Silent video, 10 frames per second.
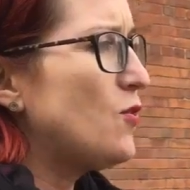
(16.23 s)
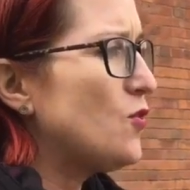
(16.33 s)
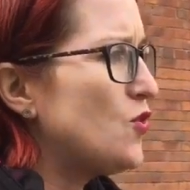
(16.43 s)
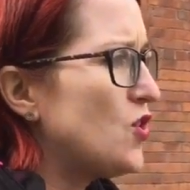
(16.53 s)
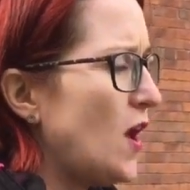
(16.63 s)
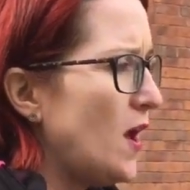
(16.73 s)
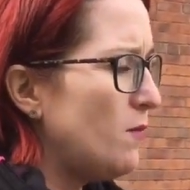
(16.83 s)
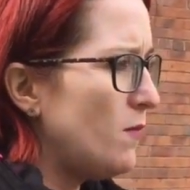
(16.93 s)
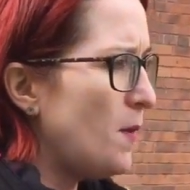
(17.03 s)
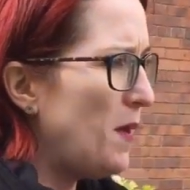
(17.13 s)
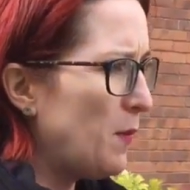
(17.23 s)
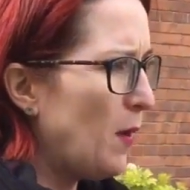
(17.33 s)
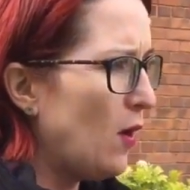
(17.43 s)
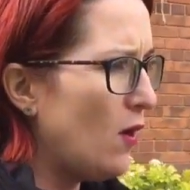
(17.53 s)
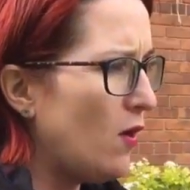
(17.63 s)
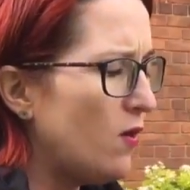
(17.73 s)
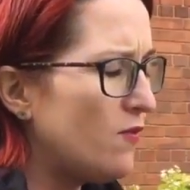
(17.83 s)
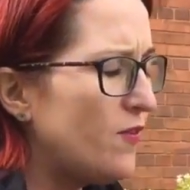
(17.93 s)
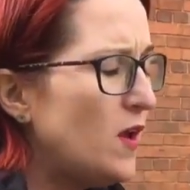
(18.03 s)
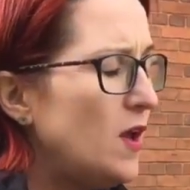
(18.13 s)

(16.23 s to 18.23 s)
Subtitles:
such a big part of